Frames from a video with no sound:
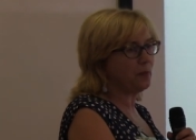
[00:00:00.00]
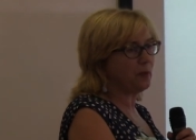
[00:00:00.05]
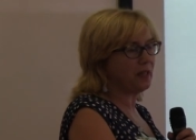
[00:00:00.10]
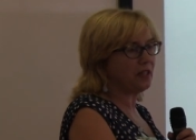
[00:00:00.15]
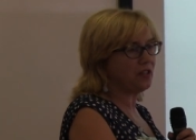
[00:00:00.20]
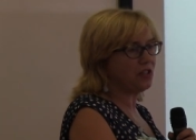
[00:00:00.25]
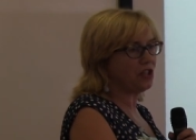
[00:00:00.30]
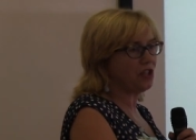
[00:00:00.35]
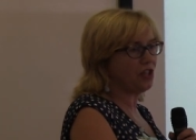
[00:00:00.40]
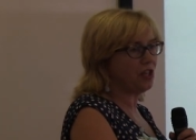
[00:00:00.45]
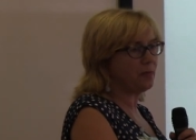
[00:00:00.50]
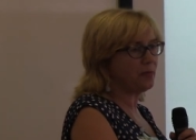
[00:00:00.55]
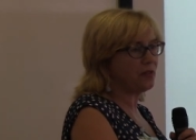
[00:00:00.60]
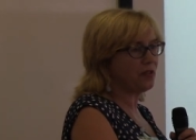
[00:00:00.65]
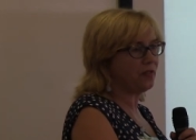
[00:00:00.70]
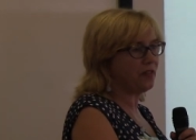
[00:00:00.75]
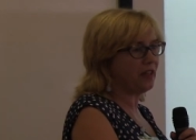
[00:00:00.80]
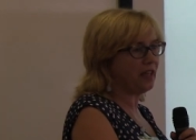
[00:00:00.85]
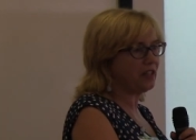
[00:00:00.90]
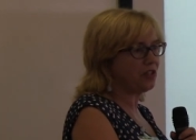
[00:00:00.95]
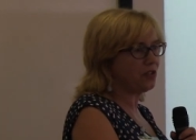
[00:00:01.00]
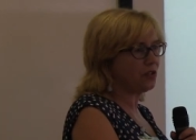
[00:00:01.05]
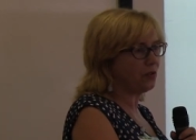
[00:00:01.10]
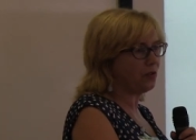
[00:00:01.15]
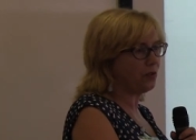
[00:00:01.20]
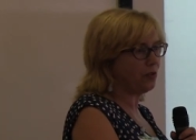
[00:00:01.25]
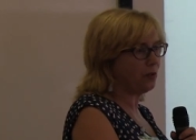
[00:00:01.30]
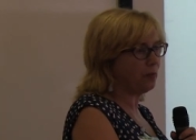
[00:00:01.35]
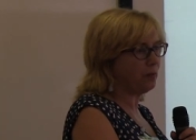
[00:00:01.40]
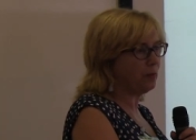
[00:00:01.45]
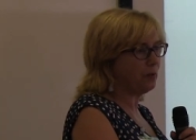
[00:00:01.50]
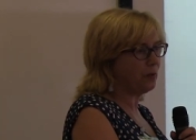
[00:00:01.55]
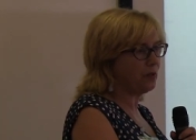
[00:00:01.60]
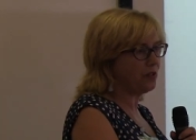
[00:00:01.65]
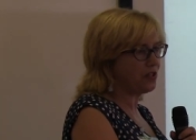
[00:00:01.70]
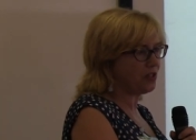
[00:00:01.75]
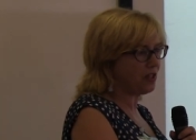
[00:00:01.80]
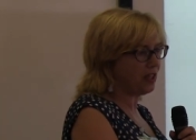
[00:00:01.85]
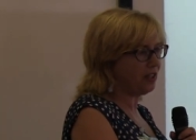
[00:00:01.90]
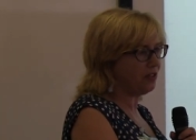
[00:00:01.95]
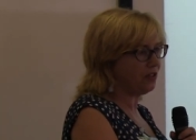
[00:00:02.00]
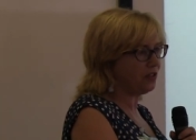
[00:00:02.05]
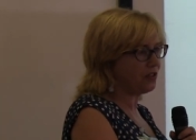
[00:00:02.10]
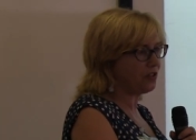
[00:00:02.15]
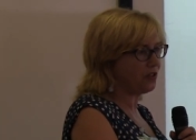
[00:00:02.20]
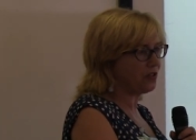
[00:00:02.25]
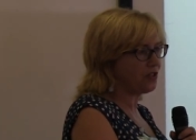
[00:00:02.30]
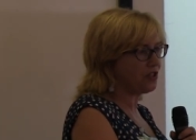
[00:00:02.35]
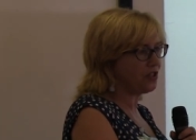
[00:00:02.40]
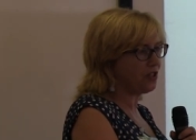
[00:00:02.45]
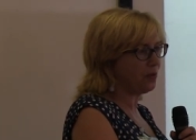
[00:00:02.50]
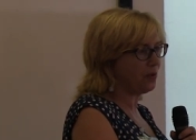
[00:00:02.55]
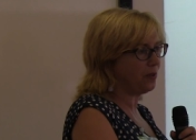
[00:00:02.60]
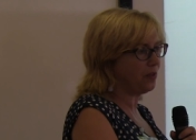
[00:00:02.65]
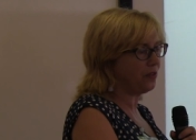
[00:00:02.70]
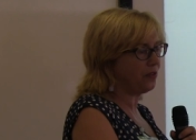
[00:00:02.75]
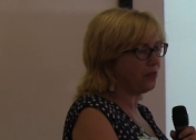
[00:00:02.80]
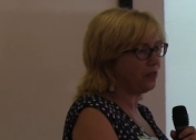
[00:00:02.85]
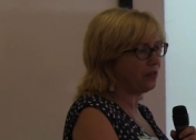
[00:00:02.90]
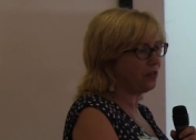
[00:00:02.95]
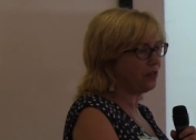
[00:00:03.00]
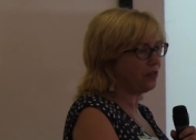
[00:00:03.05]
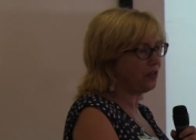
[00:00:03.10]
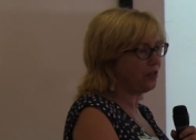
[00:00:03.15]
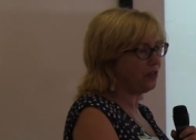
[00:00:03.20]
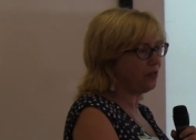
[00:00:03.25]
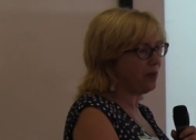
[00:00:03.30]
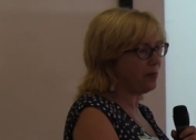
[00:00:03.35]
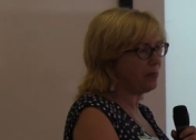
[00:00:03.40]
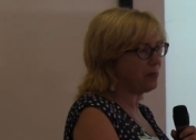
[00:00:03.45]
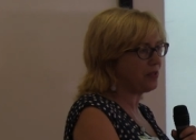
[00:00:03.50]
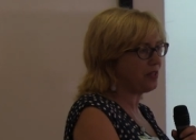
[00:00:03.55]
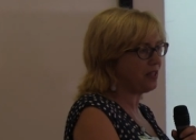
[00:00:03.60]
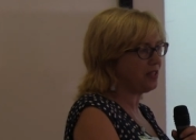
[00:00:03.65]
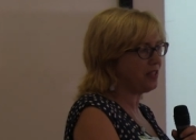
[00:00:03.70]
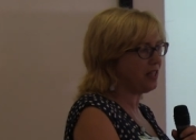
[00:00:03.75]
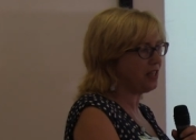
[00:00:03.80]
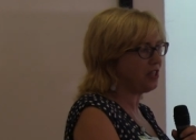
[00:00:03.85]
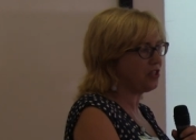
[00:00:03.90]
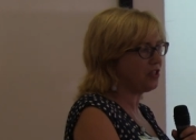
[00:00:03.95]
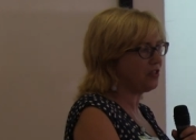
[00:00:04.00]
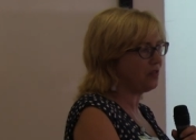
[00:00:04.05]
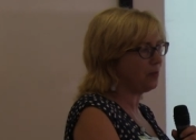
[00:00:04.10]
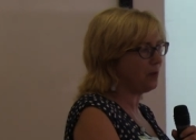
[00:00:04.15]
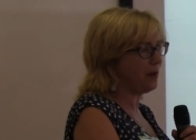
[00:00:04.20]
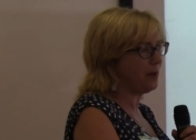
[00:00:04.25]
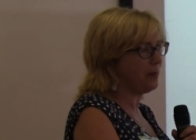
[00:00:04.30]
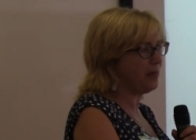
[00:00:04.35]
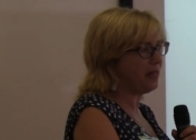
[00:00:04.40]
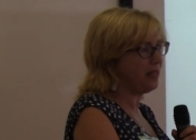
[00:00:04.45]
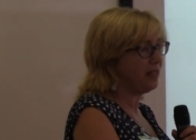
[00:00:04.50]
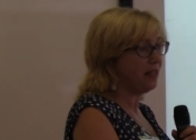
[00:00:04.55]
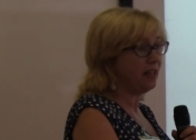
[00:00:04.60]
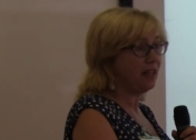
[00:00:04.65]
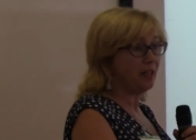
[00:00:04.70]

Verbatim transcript: but in terms of the editorial boards I looked also at the representation of women,